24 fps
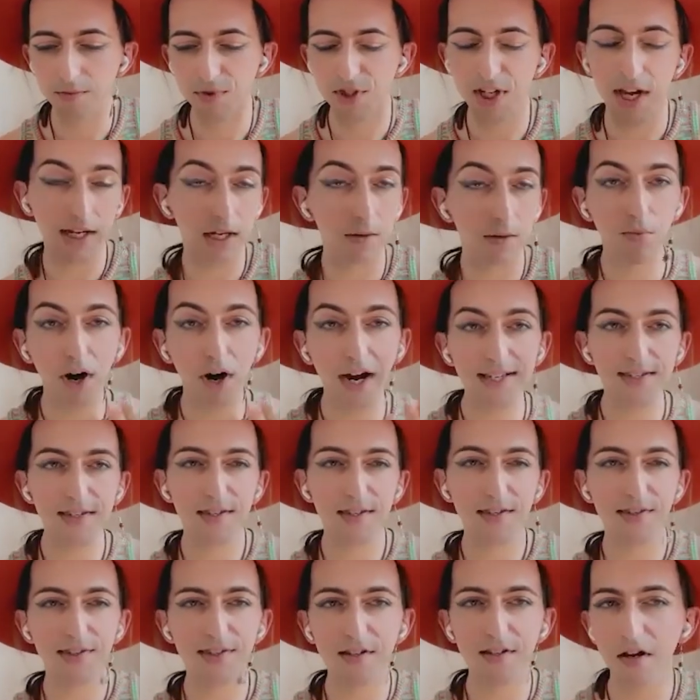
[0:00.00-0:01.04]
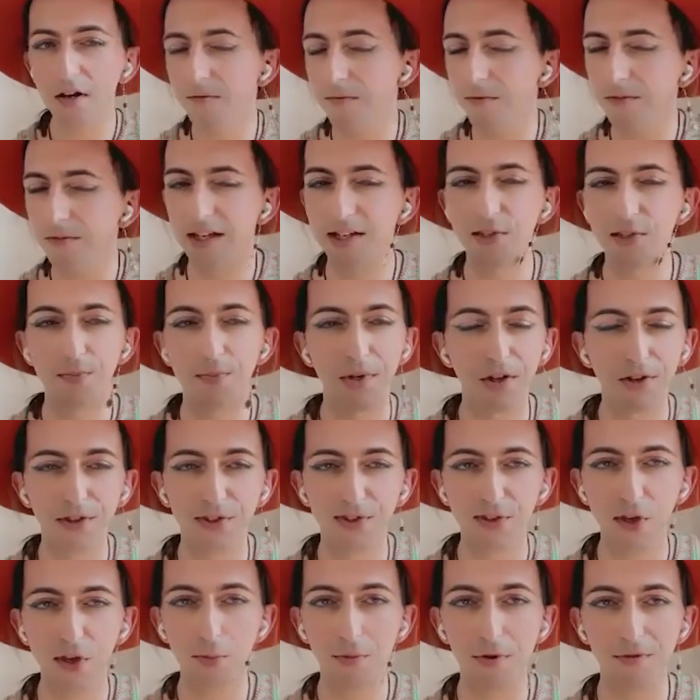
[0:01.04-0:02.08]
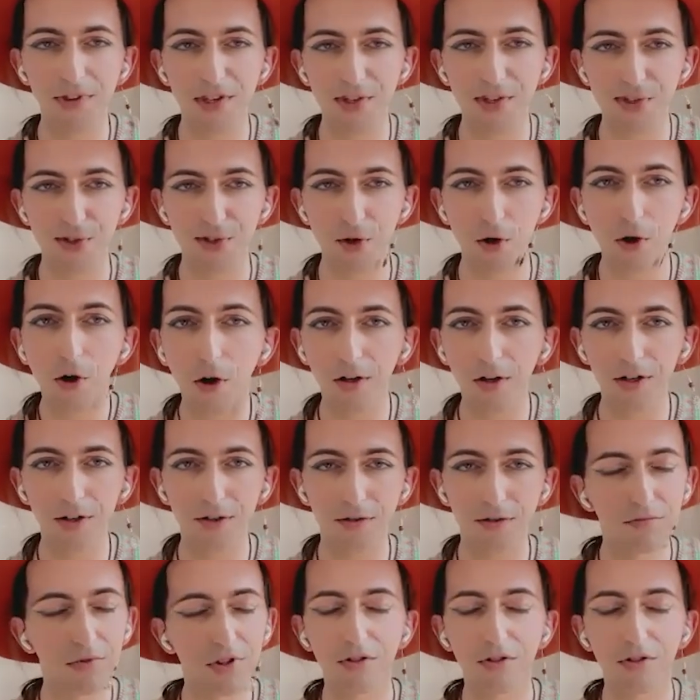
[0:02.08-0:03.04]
checking prices and stuff. That's beyond the scope of this talk.